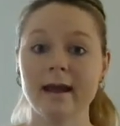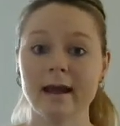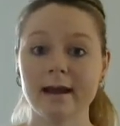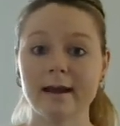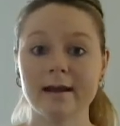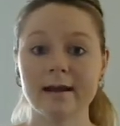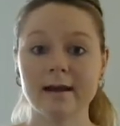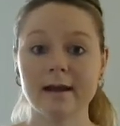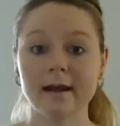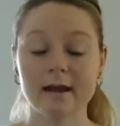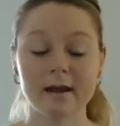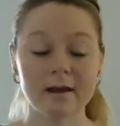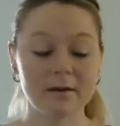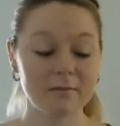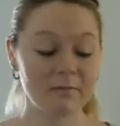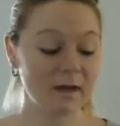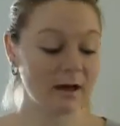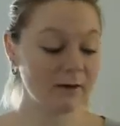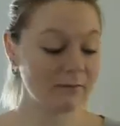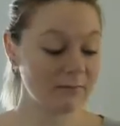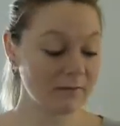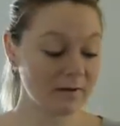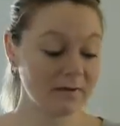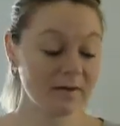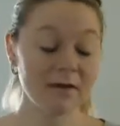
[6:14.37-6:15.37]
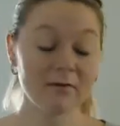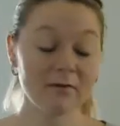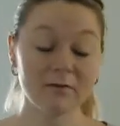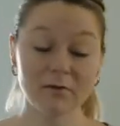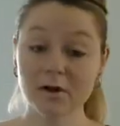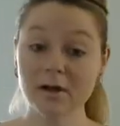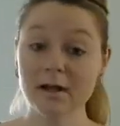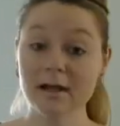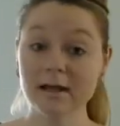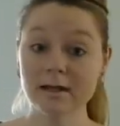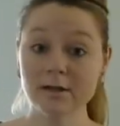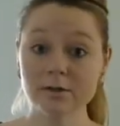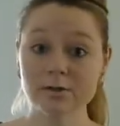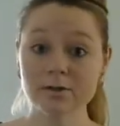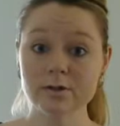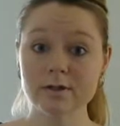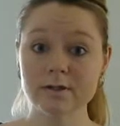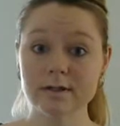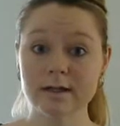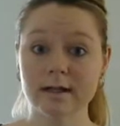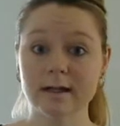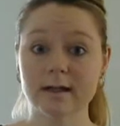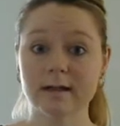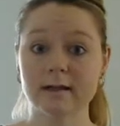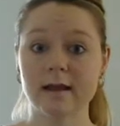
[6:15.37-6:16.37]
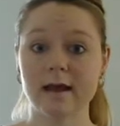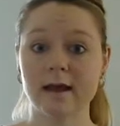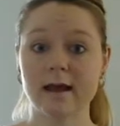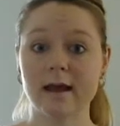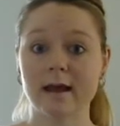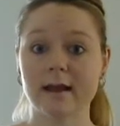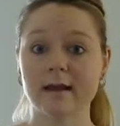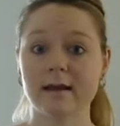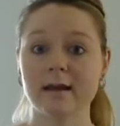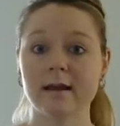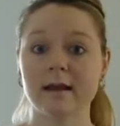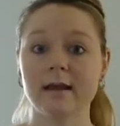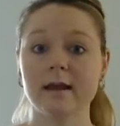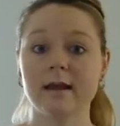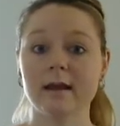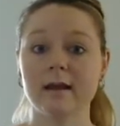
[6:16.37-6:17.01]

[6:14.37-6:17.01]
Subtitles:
And I found that very interesting that,